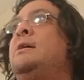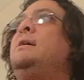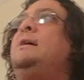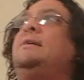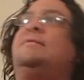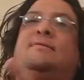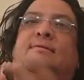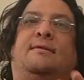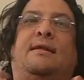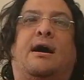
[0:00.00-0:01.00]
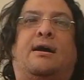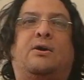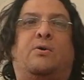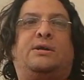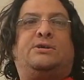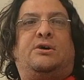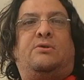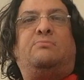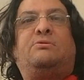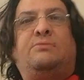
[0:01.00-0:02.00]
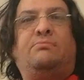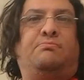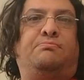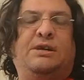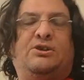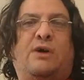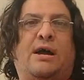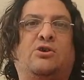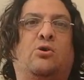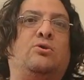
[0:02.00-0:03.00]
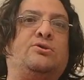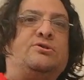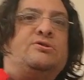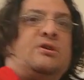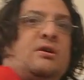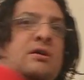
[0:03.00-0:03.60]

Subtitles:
it's not going to detract your holsters